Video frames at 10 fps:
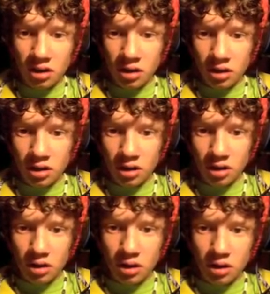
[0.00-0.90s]

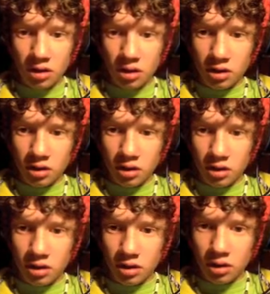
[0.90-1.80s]

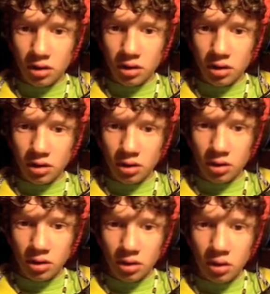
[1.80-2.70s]

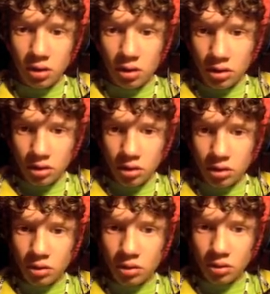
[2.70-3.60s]

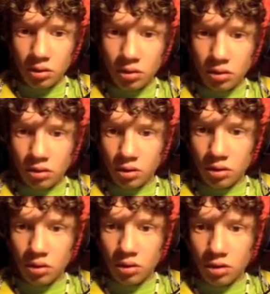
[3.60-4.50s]

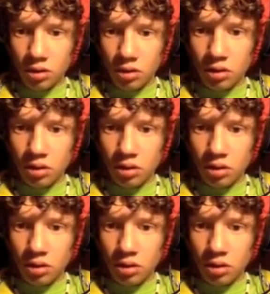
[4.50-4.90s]
No one is speaking in this clip.